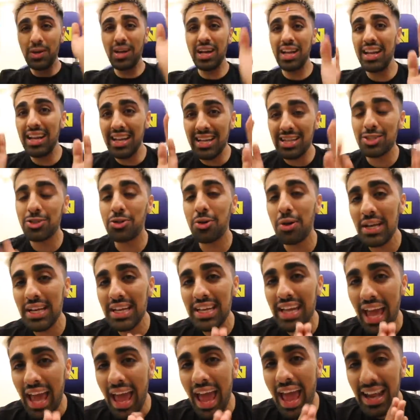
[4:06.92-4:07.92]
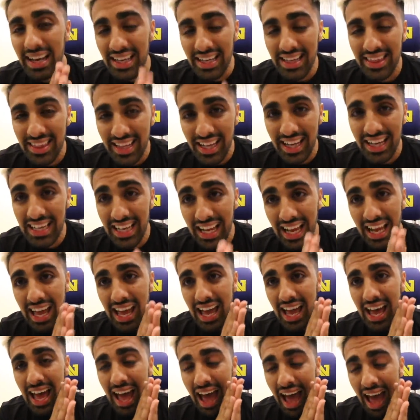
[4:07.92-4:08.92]
can literally get anything
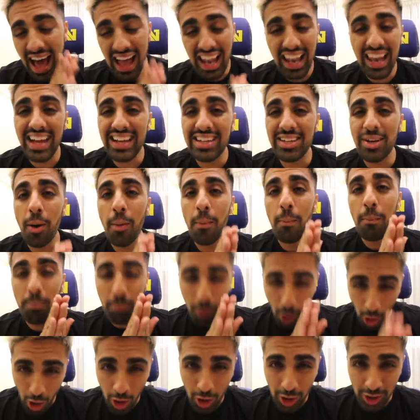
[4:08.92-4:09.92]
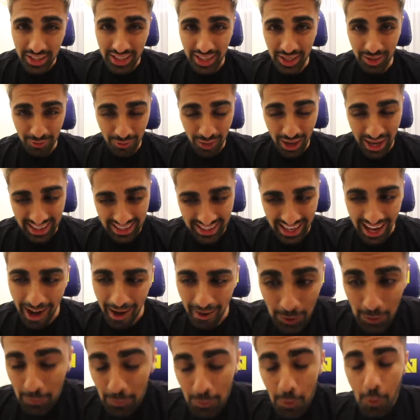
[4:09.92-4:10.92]
at like a bargain right now.